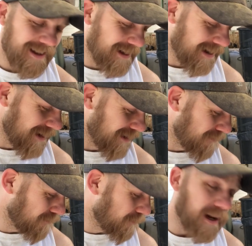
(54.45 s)

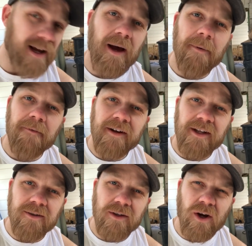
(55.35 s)
But a couple of
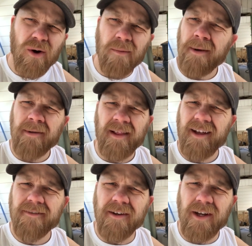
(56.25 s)
videos ago, or maybe
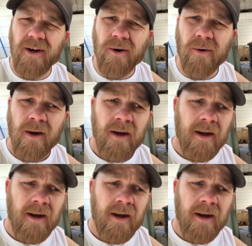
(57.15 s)
last video,